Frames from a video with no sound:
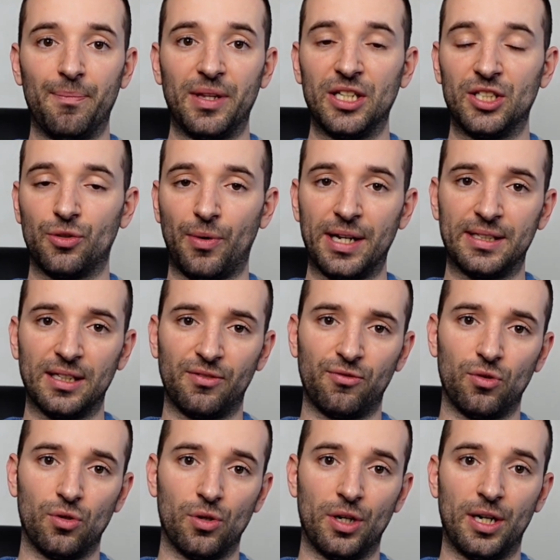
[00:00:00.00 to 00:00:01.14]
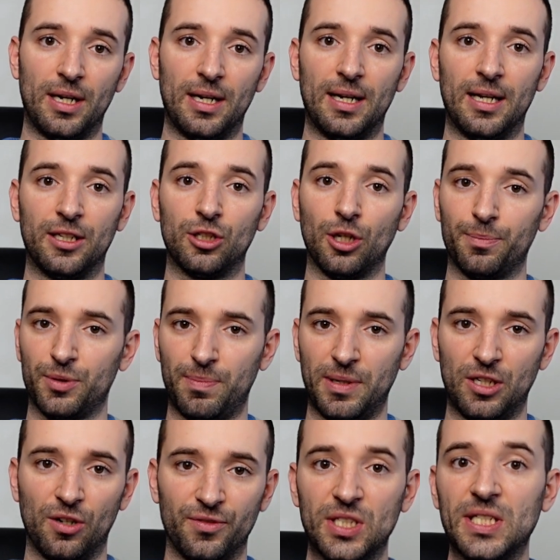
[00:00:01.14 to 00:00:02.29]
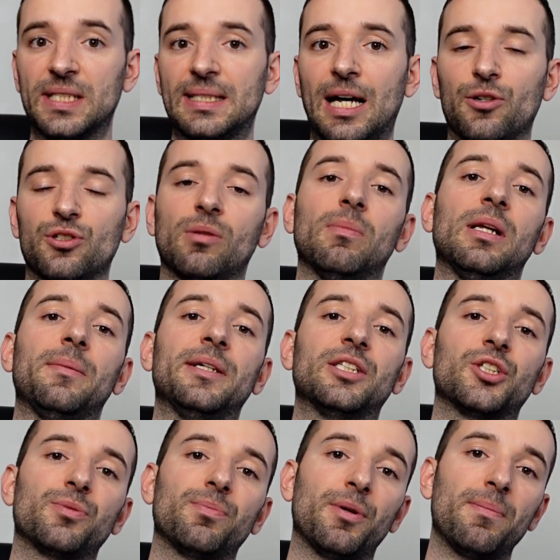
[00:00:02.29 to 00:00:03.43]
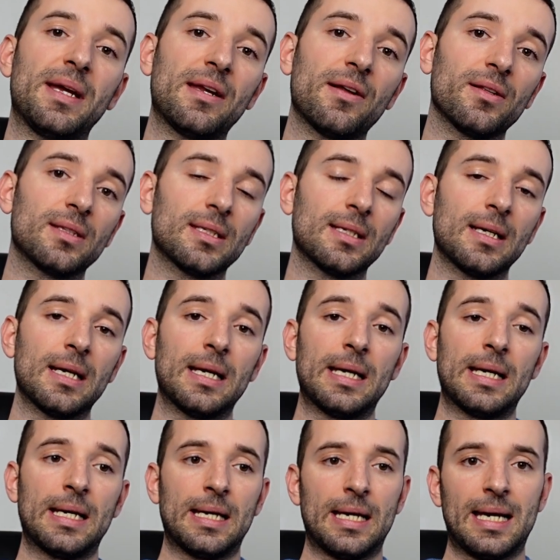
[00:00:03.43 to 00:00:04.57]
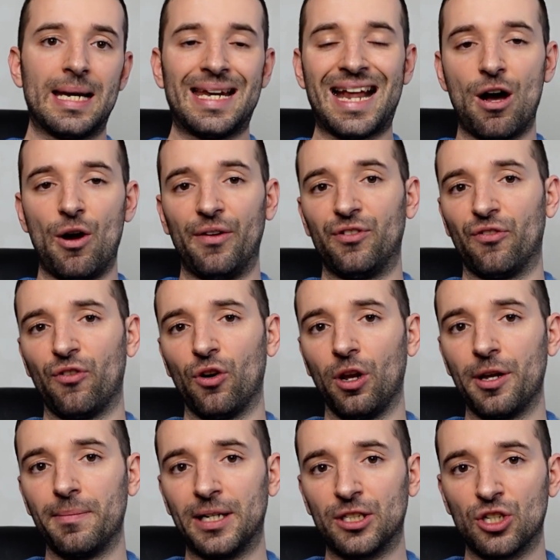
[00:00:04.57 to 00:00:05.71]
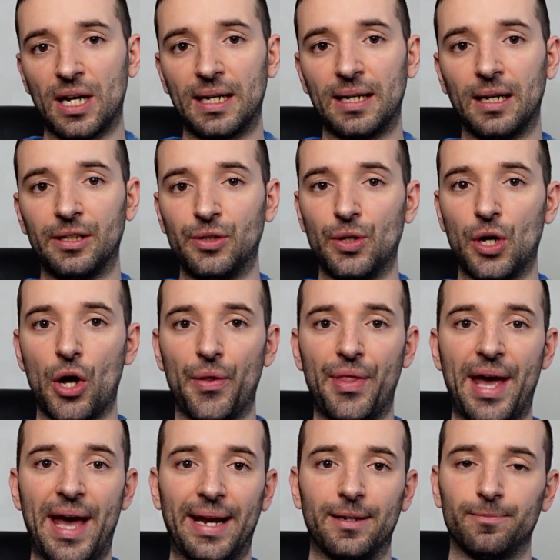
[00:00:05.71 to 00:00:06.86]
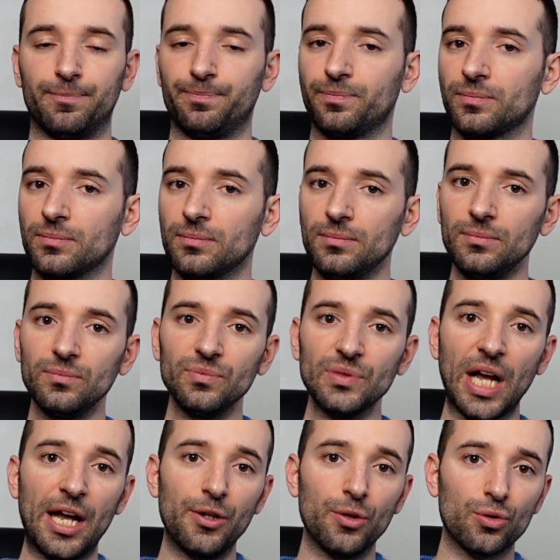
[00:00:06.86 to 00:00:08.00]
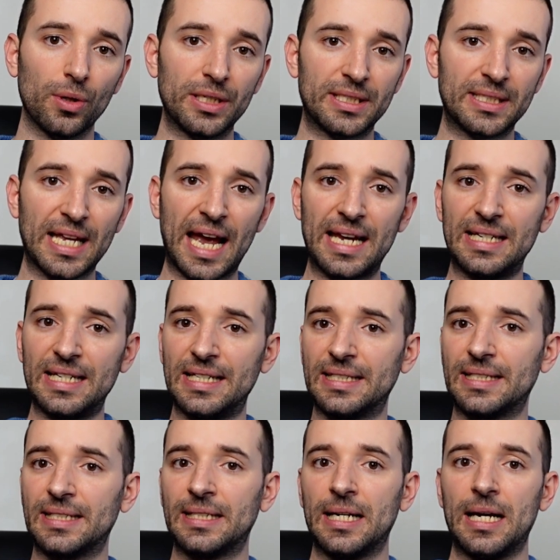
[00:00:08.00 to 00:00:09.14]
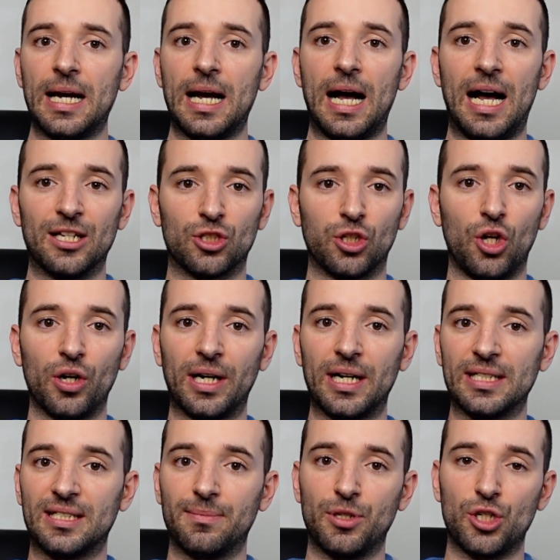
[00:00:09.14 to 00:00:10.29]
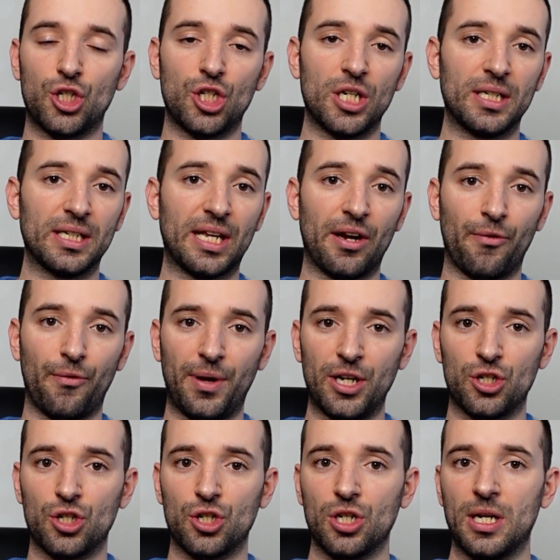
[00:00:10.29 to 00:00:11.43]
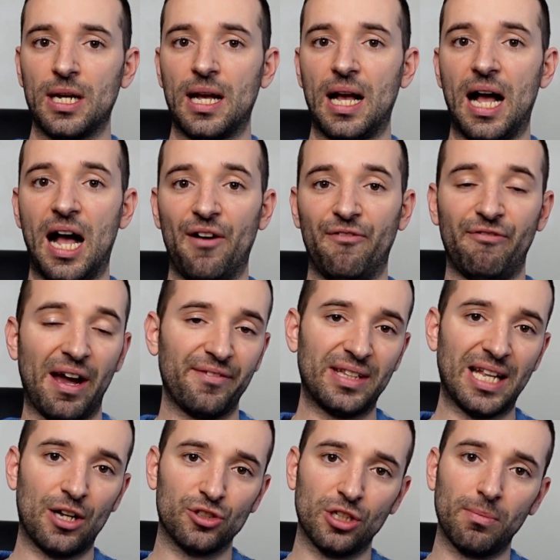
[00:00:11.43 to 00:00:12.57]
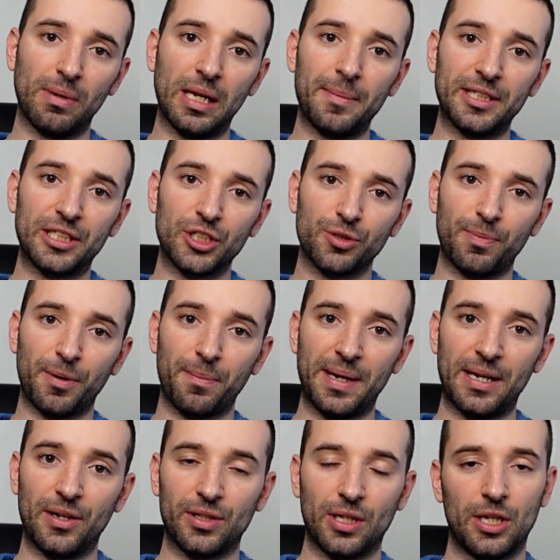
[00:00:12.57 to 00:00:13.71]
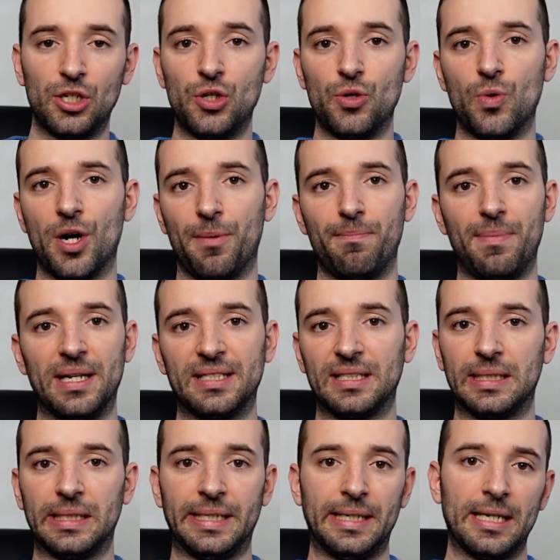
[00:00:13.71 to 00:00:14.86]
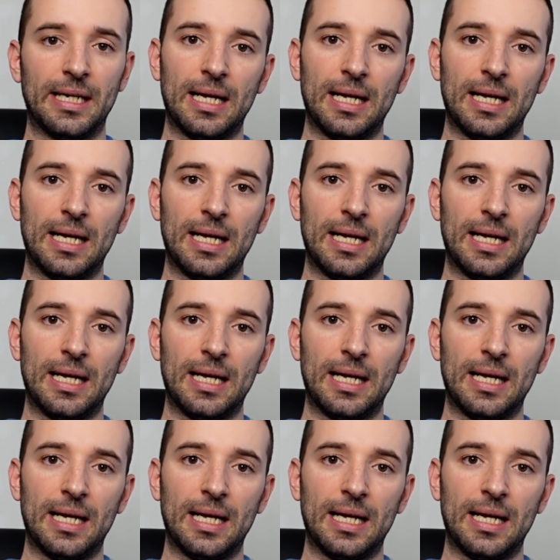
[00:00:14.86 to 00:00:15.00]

is rated for a top speed of 6,000 millimeters per minute. Now, if you're following my channel, you know that I usually say this: as long as a machine can reach 5,000 millimeters per minute, you are basically